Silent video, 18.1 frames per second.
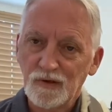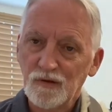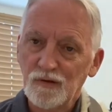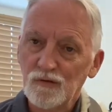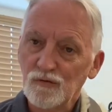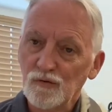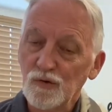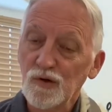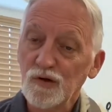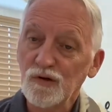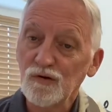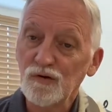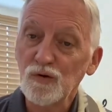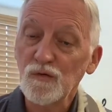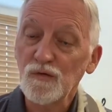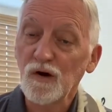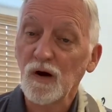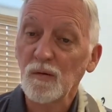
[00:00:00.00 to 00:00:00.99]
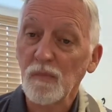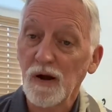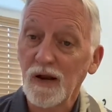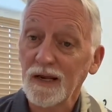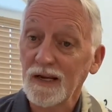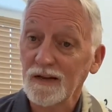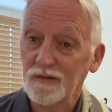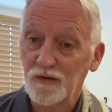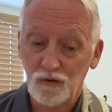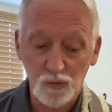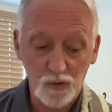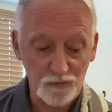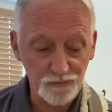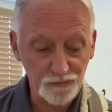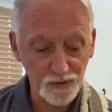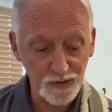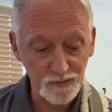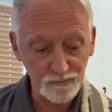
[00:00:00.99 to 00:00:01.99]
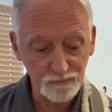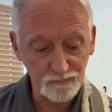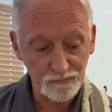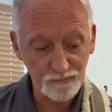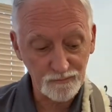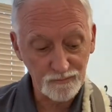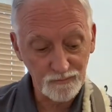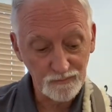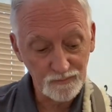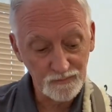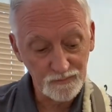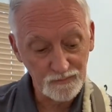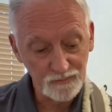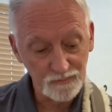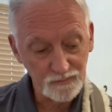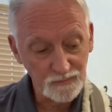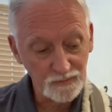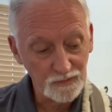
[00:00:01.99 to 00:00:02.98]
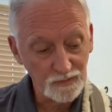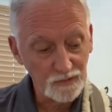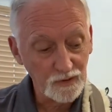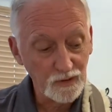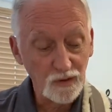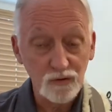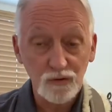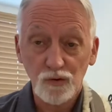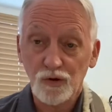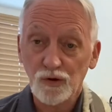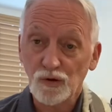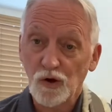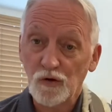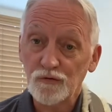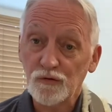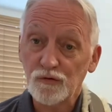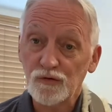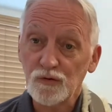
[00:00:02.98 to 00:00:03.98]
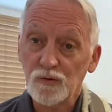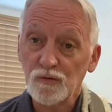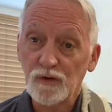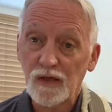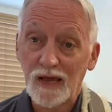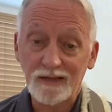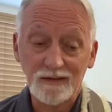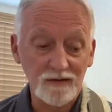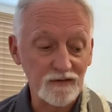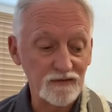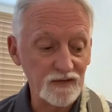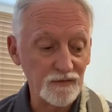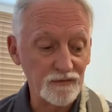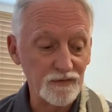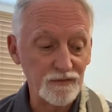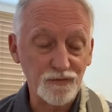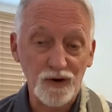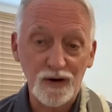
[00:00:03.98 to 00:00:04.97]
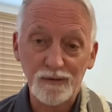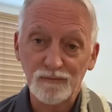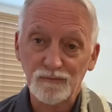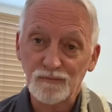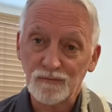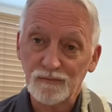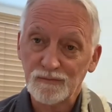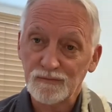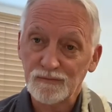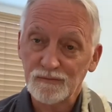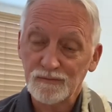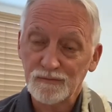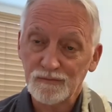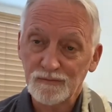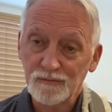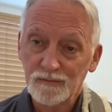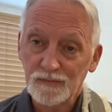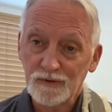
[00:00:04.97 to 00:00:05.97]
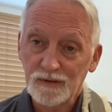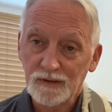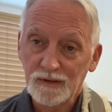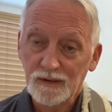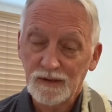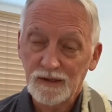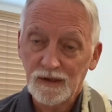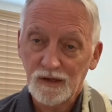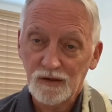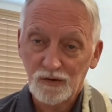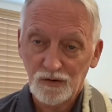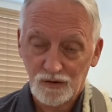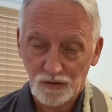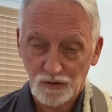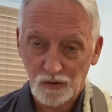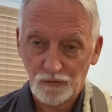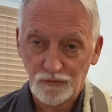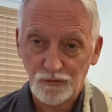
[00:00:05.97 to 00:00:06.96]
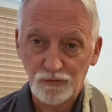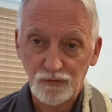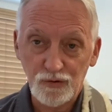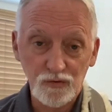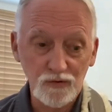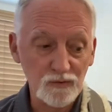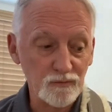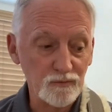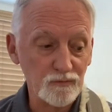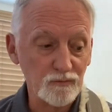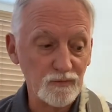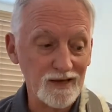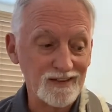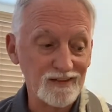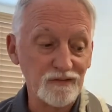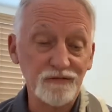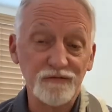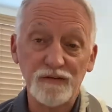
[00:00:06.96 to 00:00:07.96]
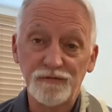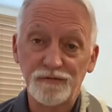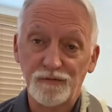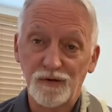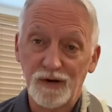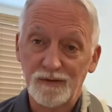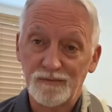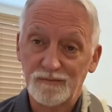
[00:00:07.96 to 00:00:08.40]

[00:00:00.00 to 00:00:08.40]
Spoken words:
So you can do the harmonic at the 12th fret. You can also do it at the 7th fret. You can also do it at the 5th fret.